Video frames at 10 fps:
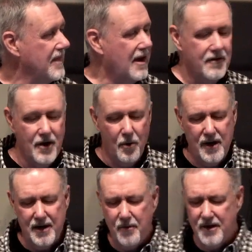Ever know
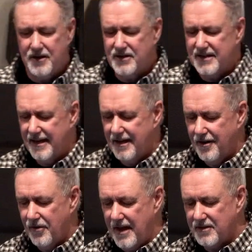anyone you'd say, you
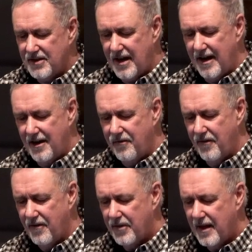know, that's kind of
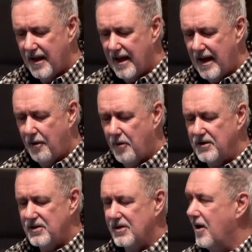how I
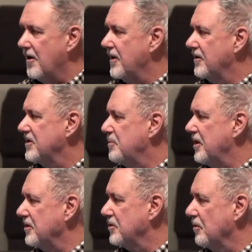saw their
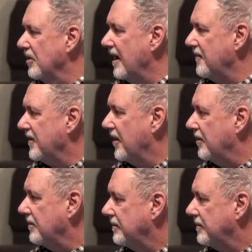spiritual life go?